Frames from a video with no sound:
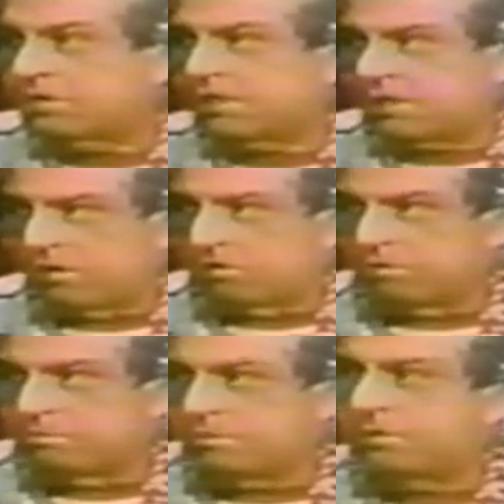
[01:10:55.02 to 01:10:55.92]
at home
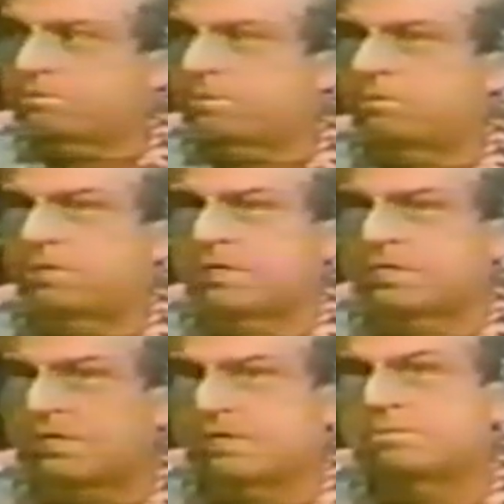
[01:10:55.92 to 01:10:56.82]
when
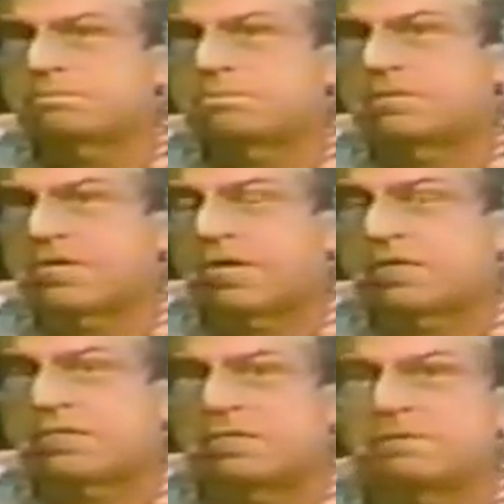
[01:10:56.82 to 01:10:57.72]
uh, they got
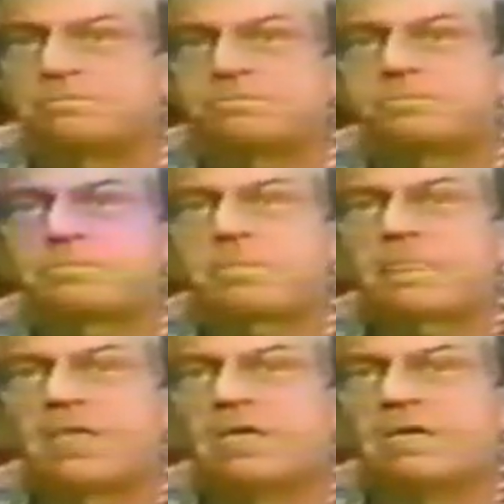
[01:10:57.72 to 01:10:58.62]
there.
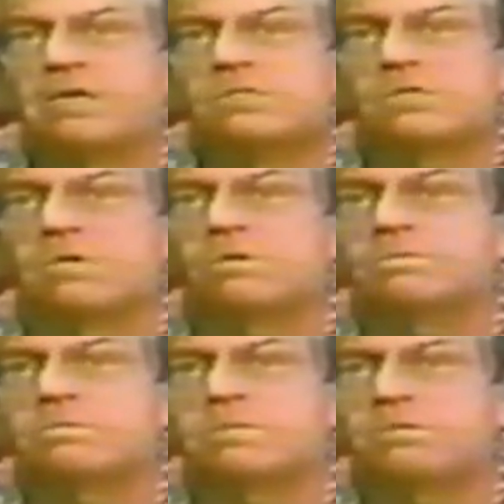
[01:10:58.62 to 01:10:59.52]
So
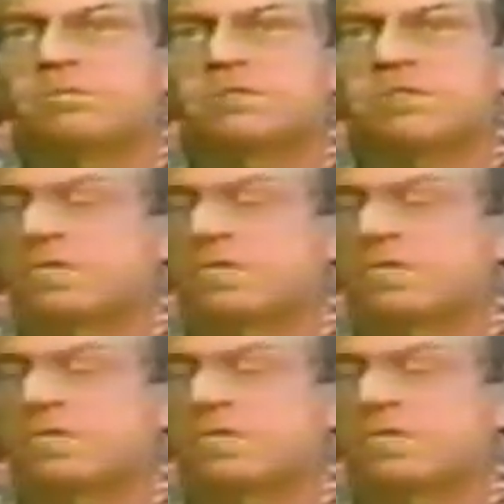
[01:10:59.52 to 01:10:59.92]
when Jed